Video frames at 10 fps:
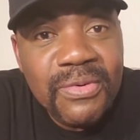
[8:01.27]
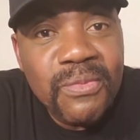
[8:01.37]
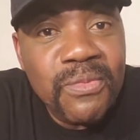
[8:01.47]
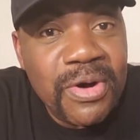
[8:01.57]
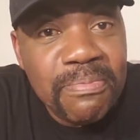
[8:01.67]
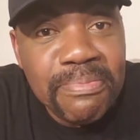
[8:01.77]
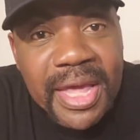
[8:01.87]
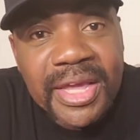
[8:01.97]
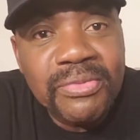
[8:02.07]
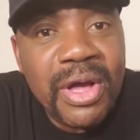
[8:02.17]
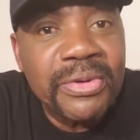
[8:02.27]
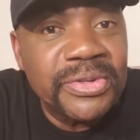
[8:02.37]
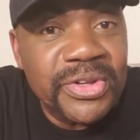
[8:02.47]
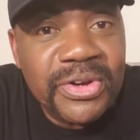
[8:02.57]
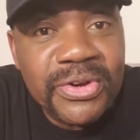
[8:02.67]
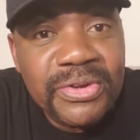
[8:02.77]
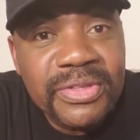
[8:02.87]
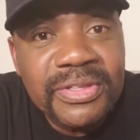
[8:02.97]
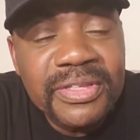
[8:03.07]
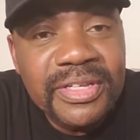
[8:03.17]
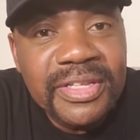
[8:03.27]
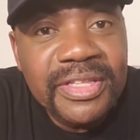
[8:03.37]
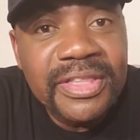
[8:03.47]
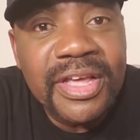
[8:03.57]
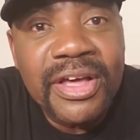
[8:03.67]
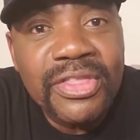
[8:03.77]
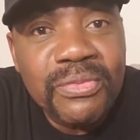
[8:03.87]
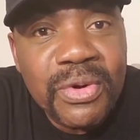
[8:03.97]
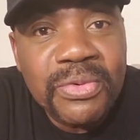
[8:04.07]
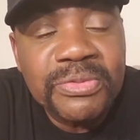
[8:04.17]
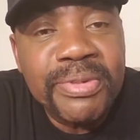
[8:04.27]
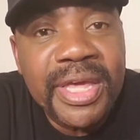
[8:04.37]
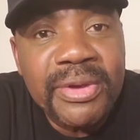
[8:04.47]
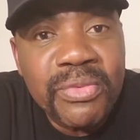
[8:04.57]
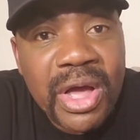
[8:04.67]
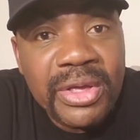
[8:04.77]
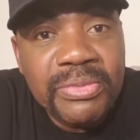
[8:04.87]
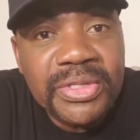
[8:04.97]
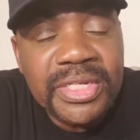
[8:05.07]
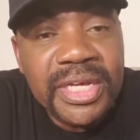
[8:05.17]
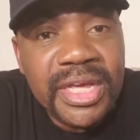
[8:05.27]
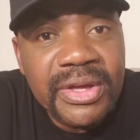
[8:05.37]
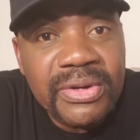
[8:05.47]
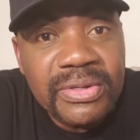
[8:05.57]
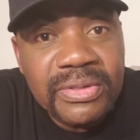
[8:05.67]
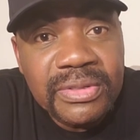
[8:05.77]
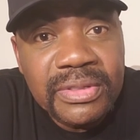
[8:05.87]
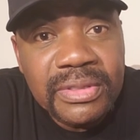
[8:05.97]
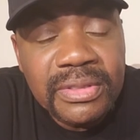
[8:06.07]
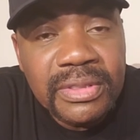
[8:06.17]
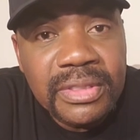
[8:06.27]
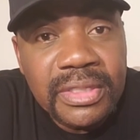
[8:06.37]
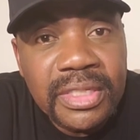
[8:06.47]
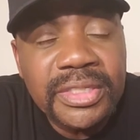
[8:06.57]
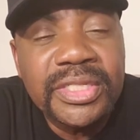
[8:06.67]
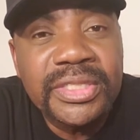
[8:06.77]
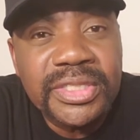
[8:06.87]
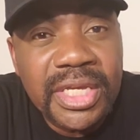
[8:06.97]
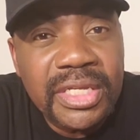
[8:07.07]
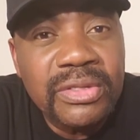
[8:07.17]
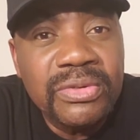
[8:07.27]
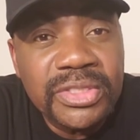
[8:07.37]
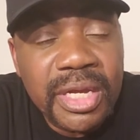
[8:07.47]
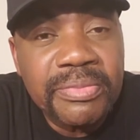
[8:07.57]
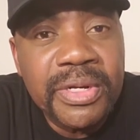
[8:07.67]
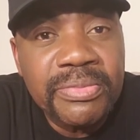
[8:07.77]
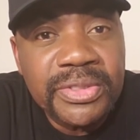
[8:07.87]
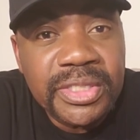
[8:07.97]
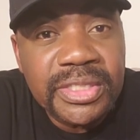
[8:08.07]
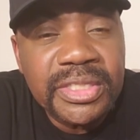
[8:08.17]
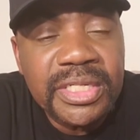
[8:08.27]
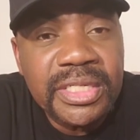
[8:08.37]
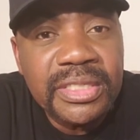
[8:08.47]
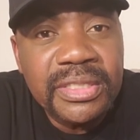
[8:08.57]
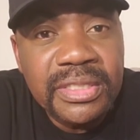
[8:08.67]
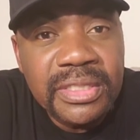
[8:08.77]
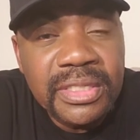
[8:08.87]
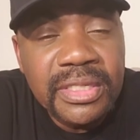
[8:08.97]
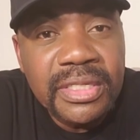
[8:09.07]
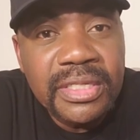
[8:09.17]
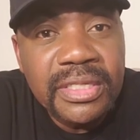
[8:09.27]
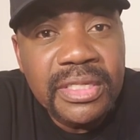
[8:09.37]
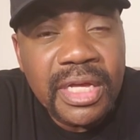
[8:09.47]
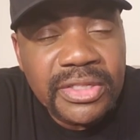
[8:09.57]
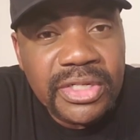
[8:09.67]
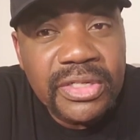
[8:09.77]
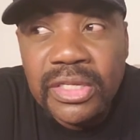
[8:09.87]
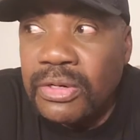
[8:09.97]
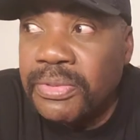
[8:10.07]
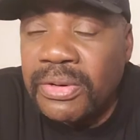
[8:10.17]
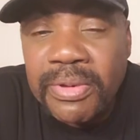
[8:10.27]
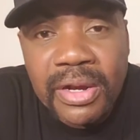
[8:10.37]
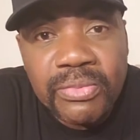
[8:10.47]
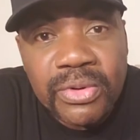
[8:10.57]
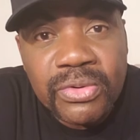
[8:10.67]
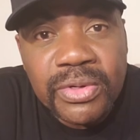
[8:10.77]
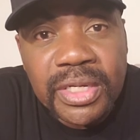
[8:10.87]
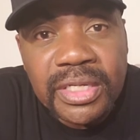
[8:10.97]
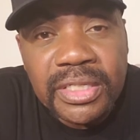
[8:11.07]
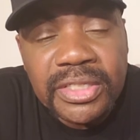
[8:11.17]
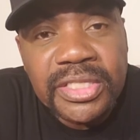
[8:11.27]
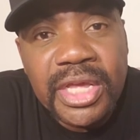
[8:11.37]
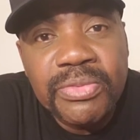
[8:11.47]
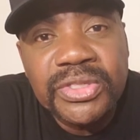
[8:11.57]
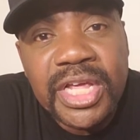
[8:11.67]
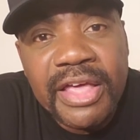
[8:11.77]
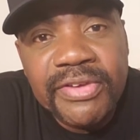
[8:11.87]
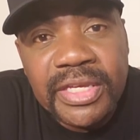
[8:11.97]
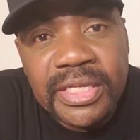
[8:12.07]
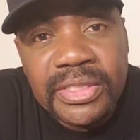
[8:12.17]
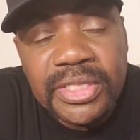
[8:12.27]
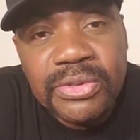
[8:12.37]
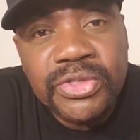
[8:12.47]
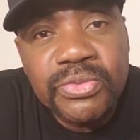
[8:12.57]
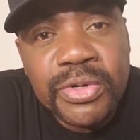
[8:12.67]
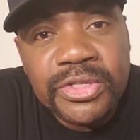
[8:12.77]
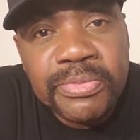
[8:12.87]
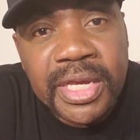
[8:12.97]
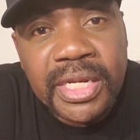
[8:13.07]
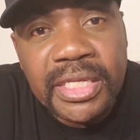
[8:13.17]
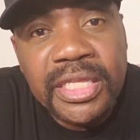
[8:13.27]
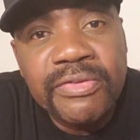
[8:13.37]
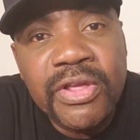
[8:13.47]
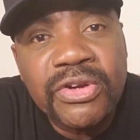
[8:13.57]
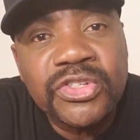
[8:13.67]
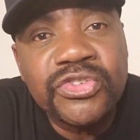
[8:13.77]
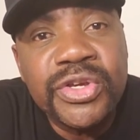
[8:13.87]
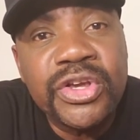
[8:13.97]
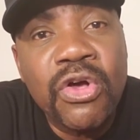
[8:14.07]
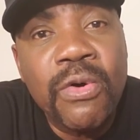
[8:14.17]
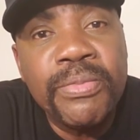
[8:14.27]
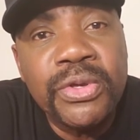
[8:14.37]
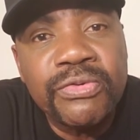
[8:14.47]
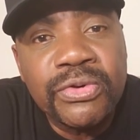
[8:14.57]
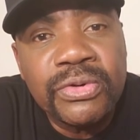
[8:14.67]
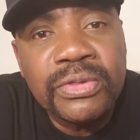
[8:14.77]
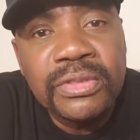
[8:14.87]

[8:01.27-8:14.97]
One begged while he was on earth. The other one was begging while he was in hell. It's in St. Luke chapter number 16. I'll tell you a little bit about it real quick. His name was Dives. He was a rich man. He lived on a street called Beautiful.